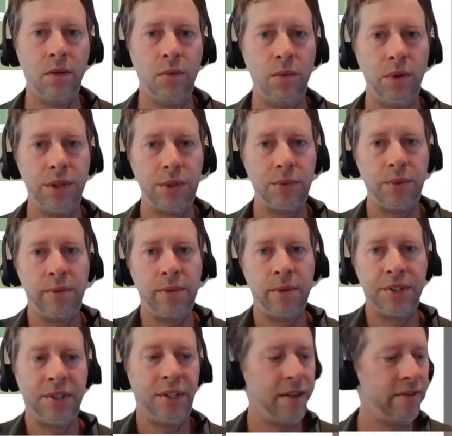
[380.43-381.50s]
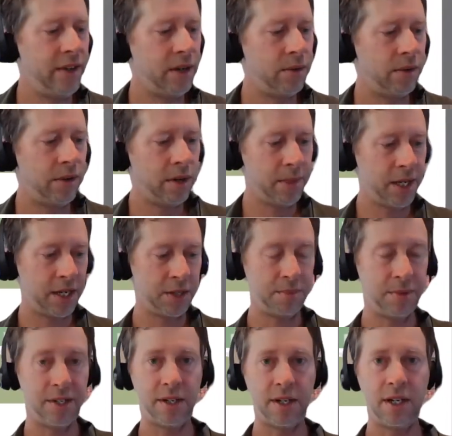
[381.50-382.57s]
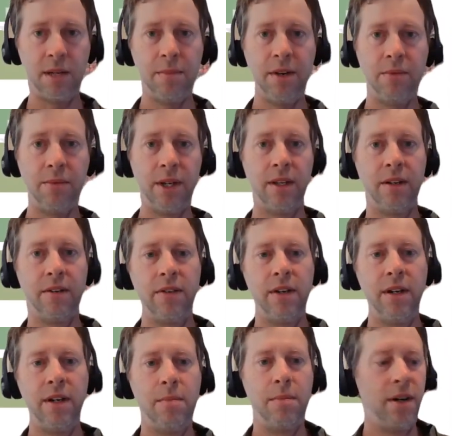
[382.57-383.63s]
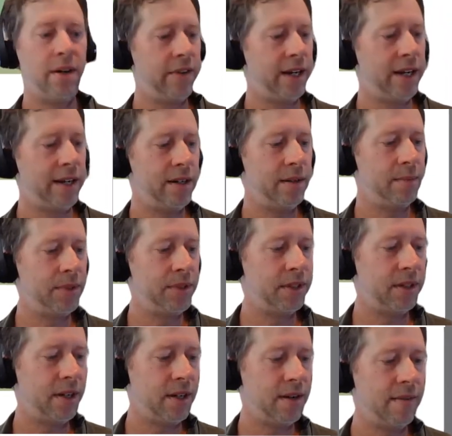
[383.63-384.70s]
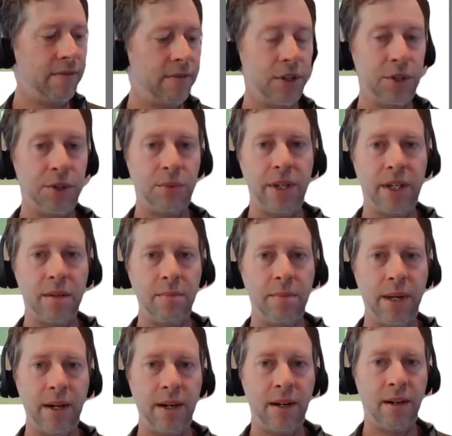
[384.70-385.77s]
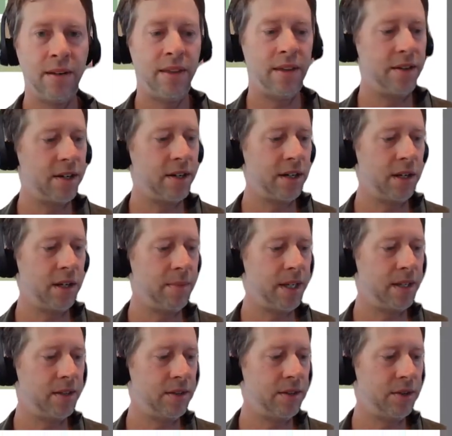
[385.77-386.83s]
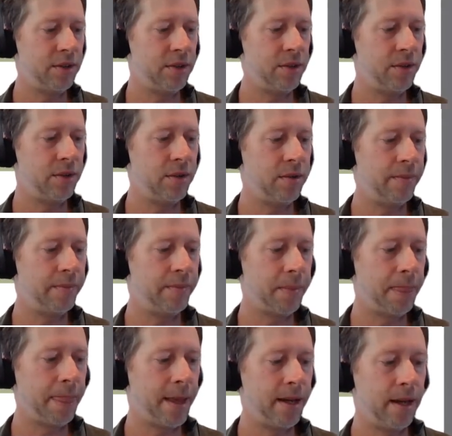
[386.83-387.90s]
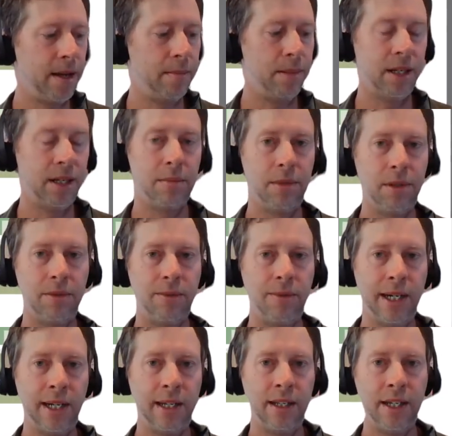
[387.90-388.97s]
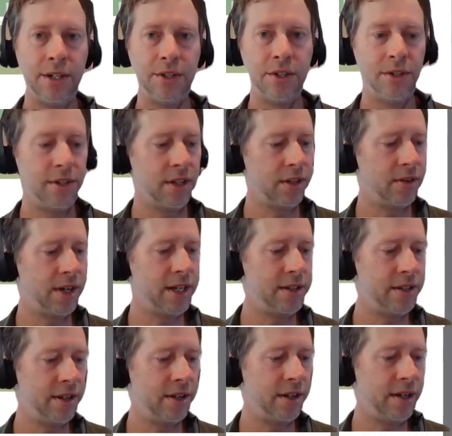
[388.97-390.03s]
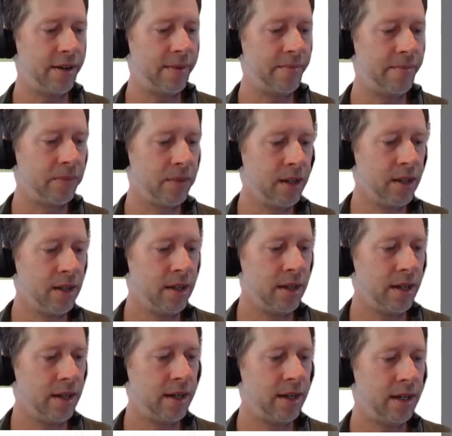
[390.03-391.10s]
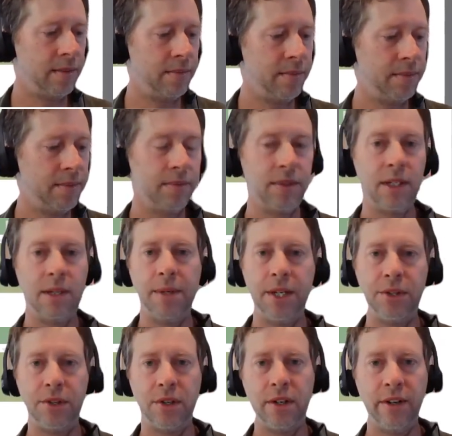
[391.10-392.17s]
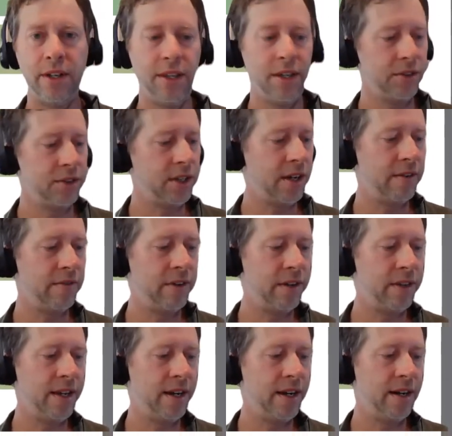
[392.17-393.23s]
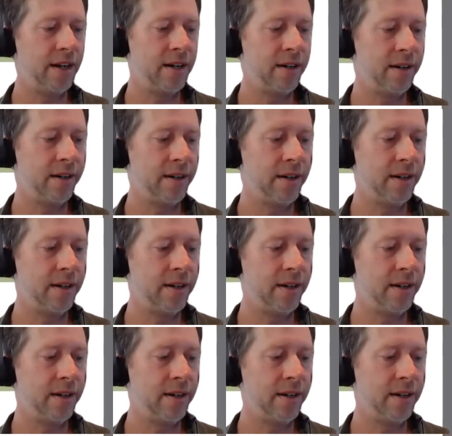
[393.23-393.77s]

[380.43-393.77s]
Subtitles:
Once we receive a quality management document, we look for a number of items. First, we compare the document to applicable regulations and criteria to make sure everything's covered there.